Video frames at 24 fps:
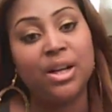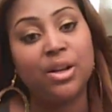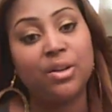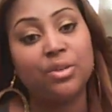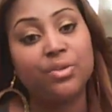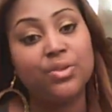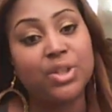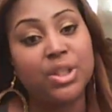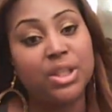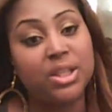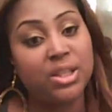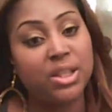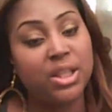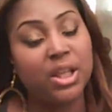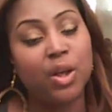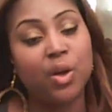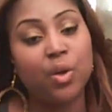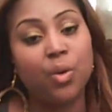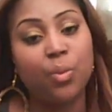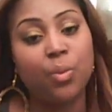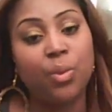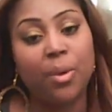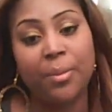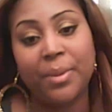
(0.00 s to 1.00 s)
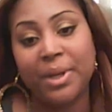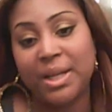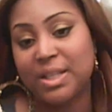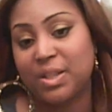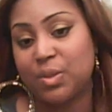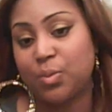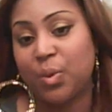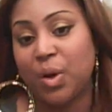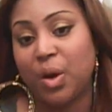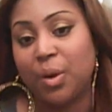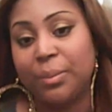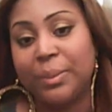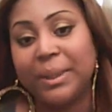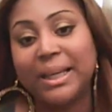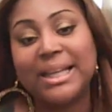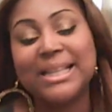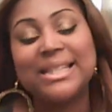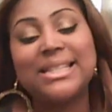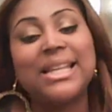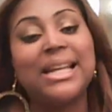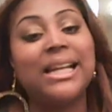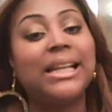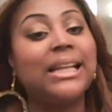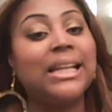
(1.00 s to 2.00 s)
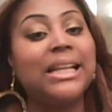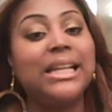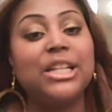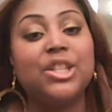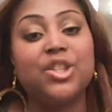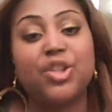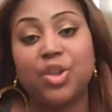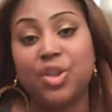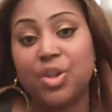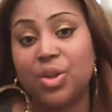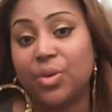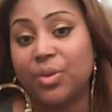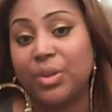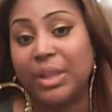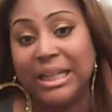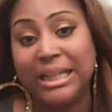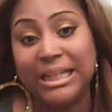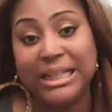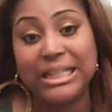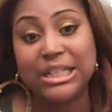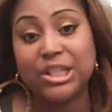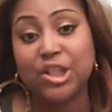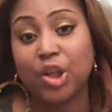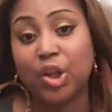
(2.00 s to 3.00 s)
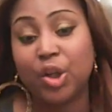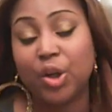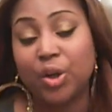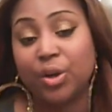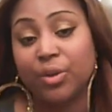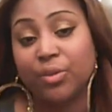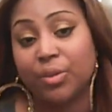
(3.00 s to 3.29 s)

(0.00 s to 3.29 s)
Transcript: you should open up yourself to single women as well,